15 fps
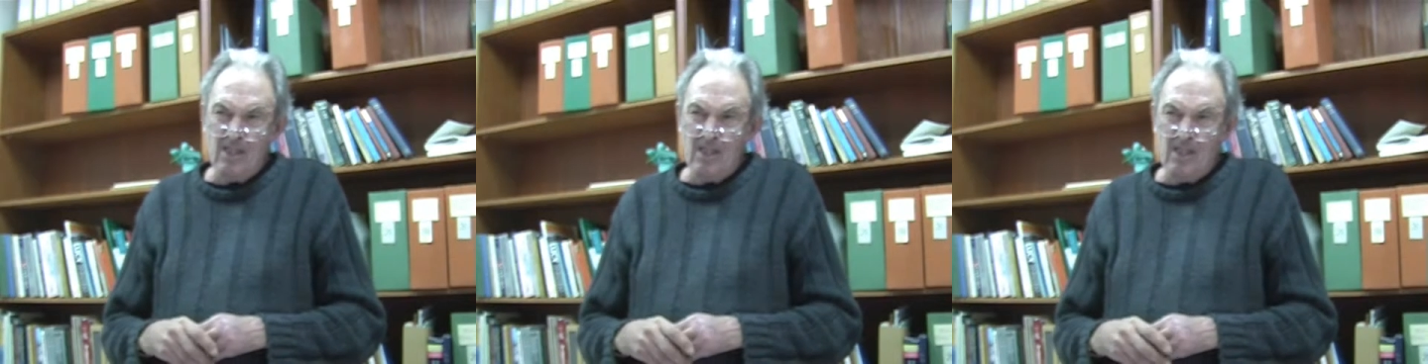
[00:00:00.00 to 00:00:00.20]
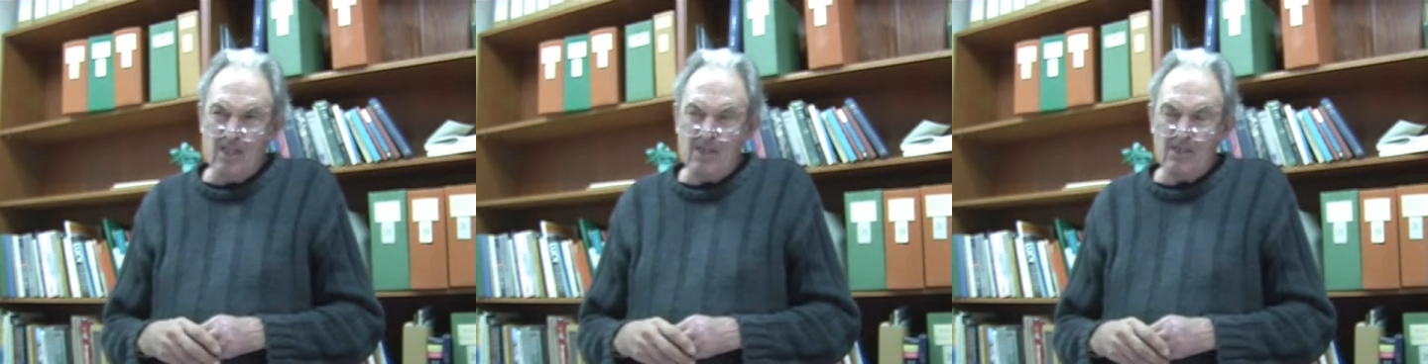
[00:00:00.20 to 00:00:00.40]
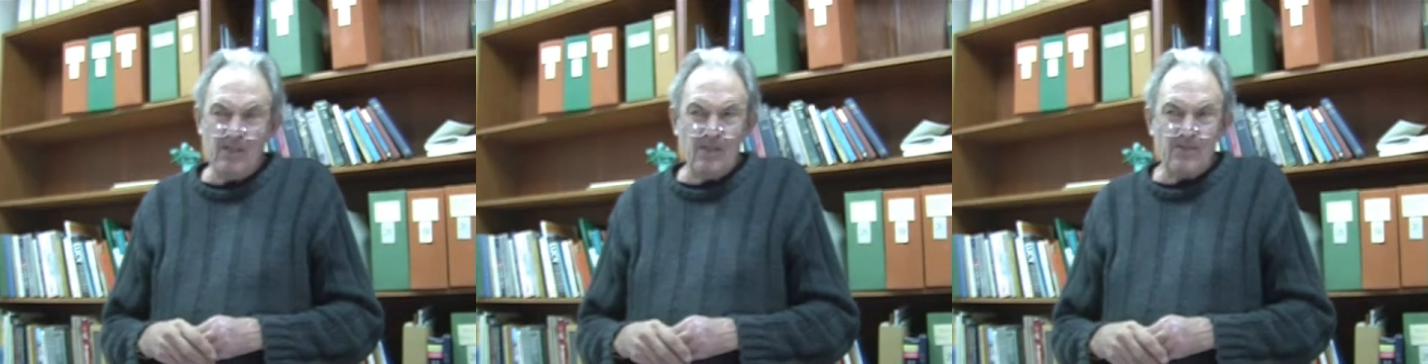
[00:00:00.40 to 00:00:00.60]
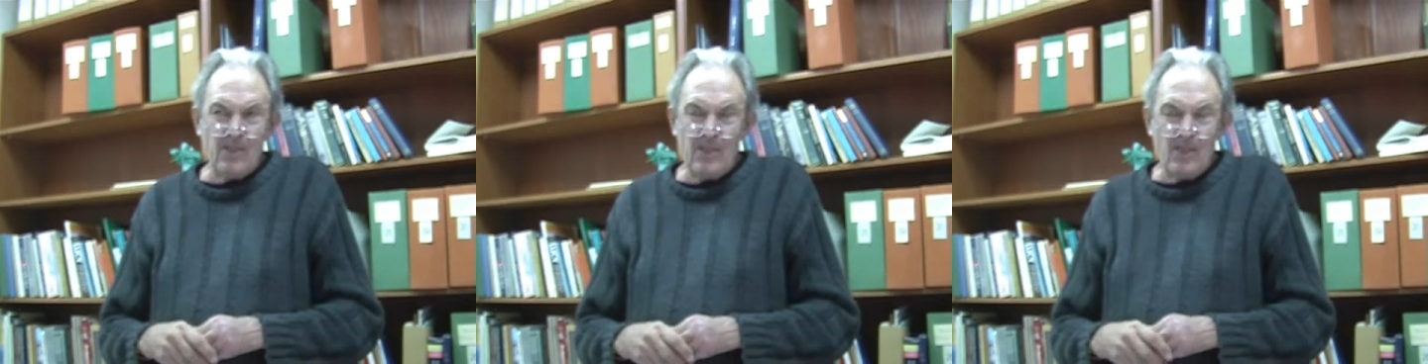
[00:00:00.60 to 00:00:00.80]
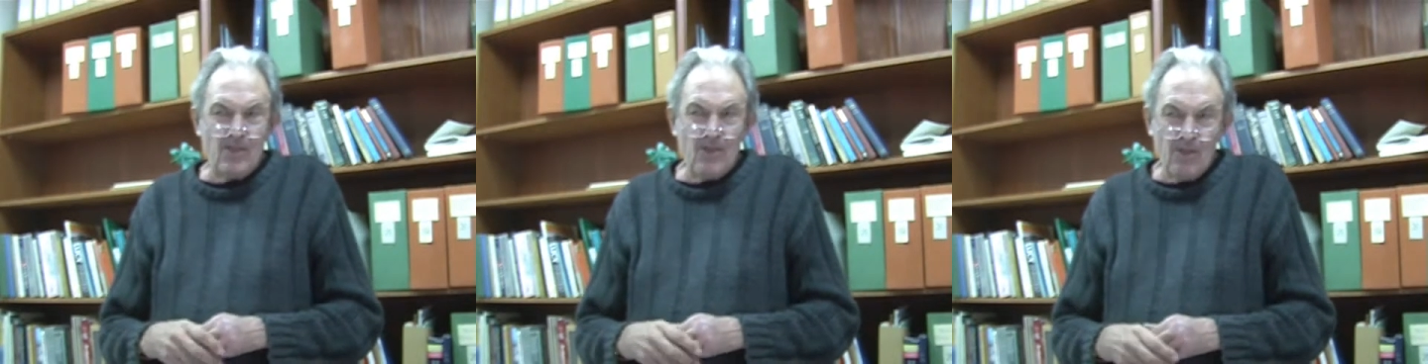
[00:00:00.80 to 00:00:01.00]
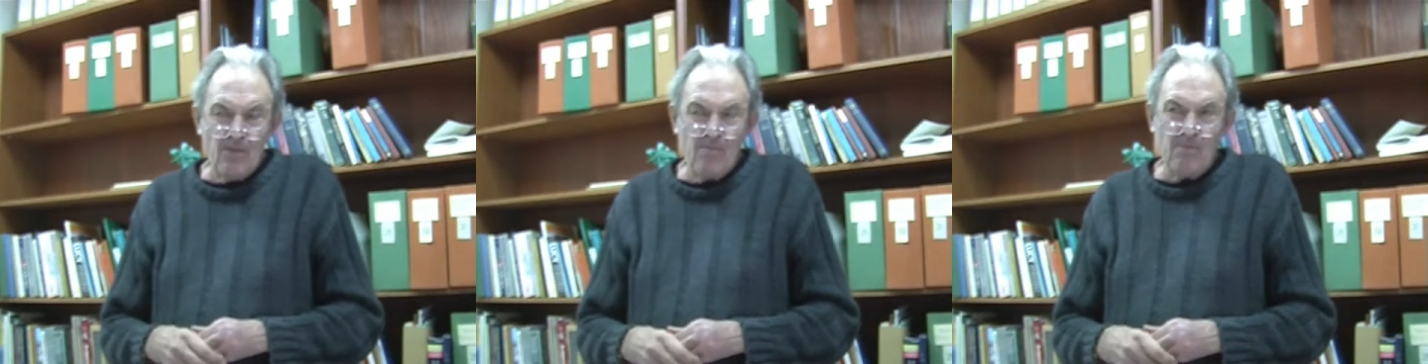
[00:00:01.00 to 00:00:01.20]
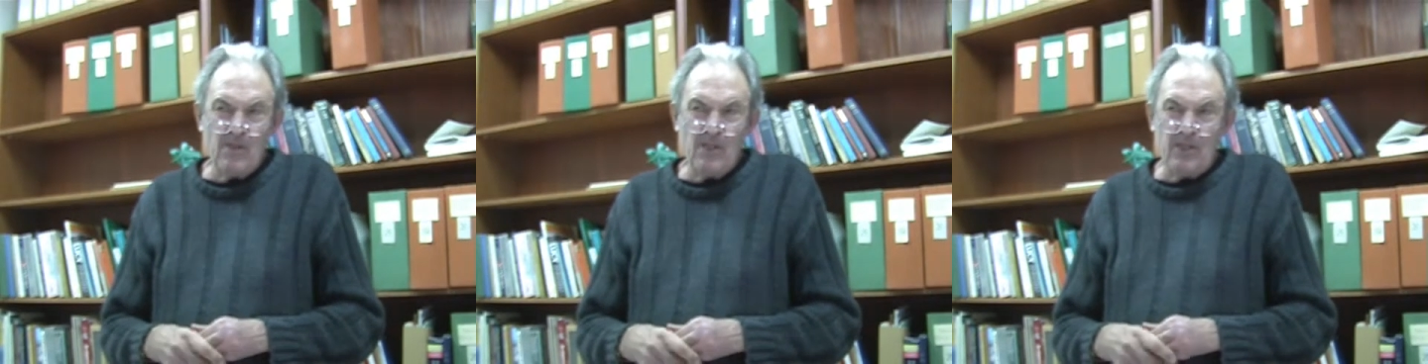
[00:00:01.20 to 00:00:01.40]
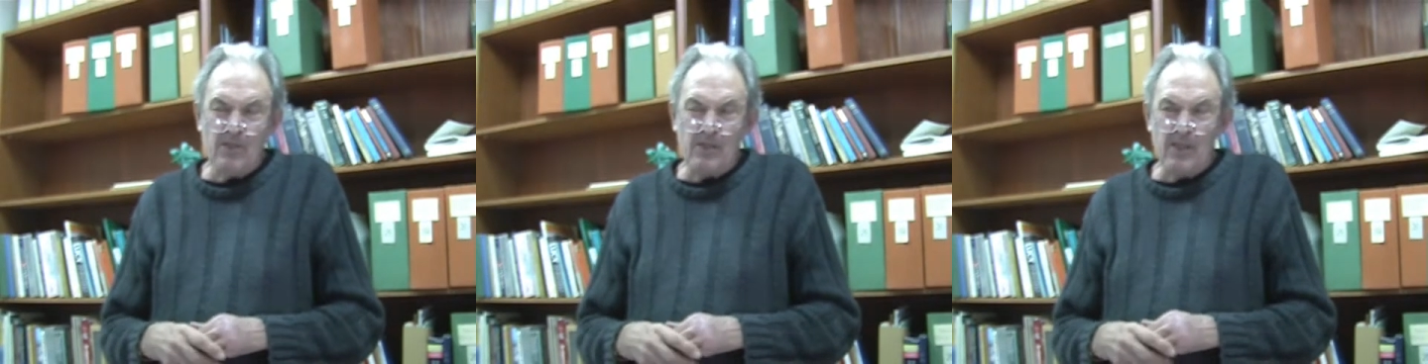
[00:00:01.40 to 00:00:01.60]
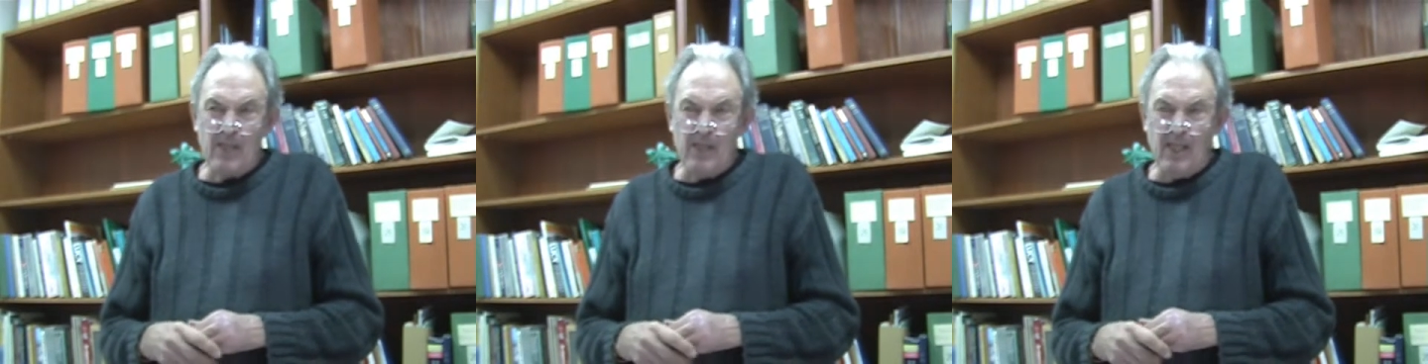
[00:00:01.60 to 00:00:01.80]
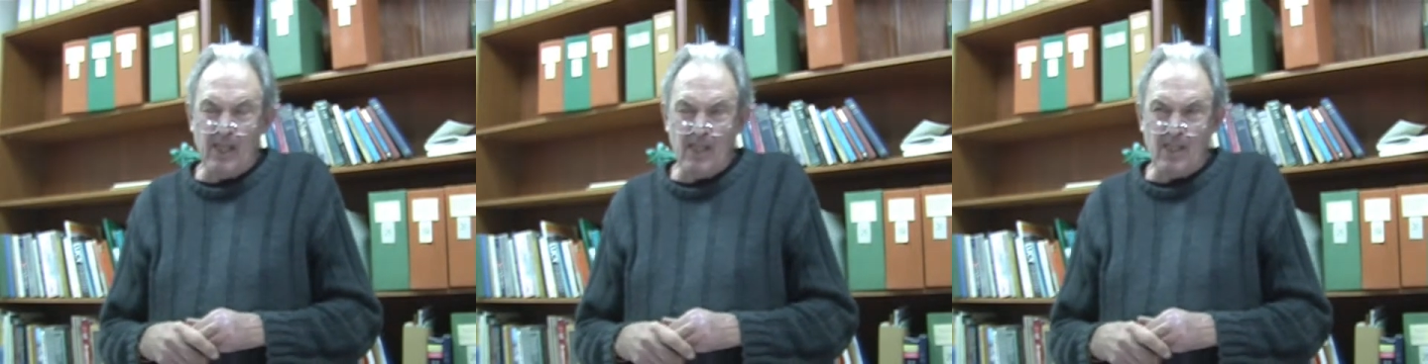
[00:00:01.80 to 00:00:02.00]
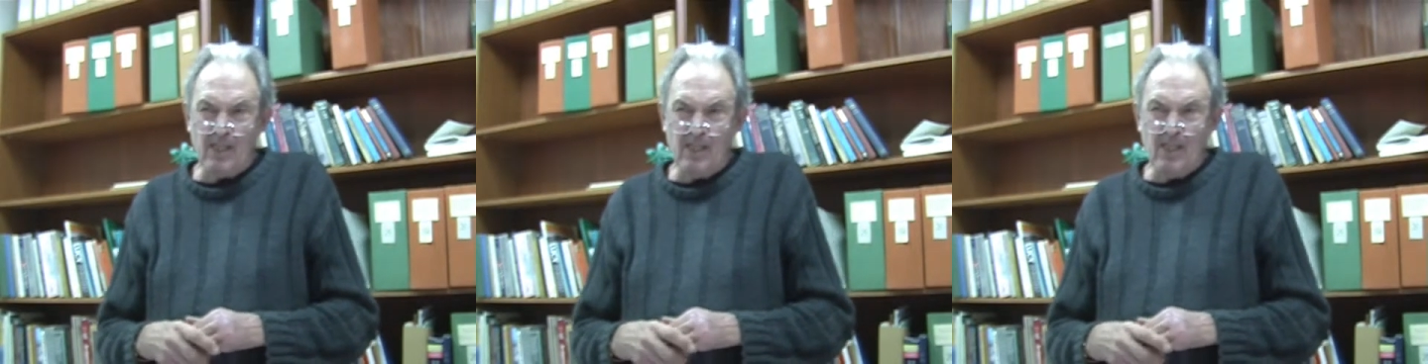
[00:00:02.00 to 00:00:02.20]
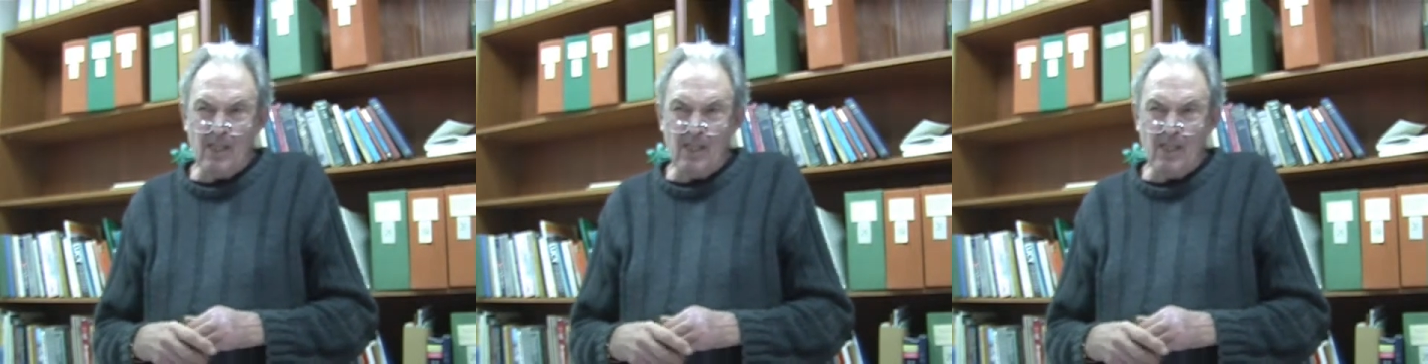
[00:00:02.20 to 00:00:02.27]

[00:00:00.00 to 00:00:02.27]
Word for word: and they shouldn't be doing that.